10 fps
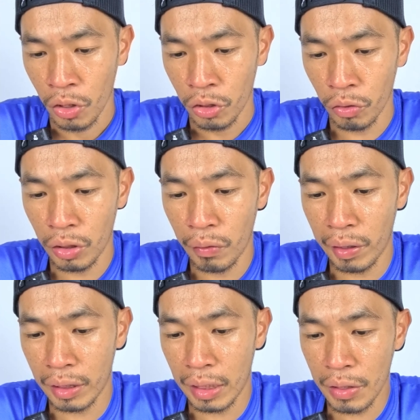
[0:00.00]
So
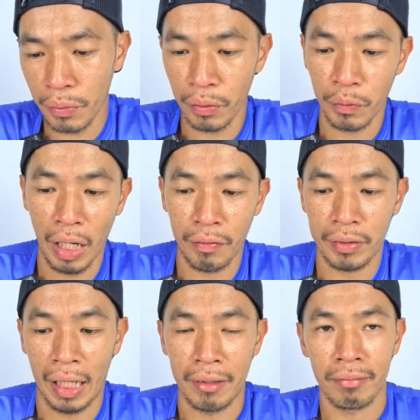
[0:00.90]
during this route, we have
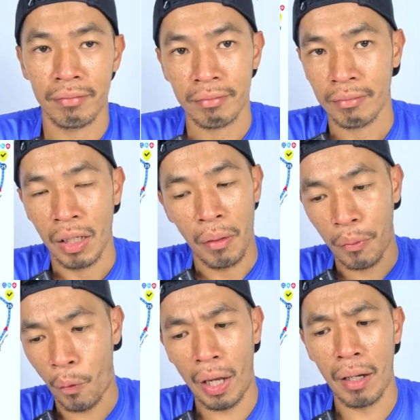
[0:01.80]
like
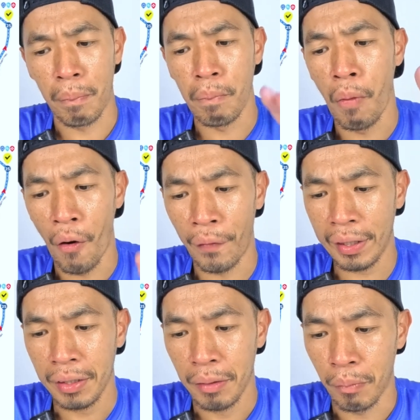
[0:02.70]
quite a
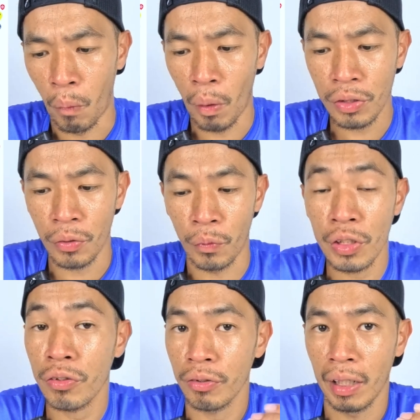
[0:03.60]
boring, but once you
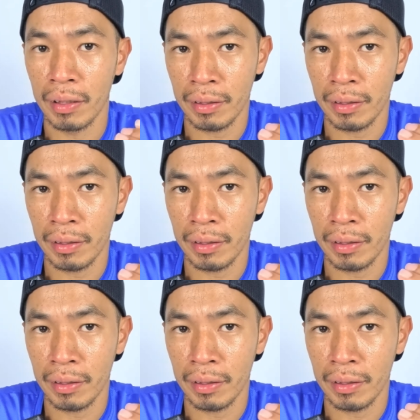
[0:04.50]
reach to the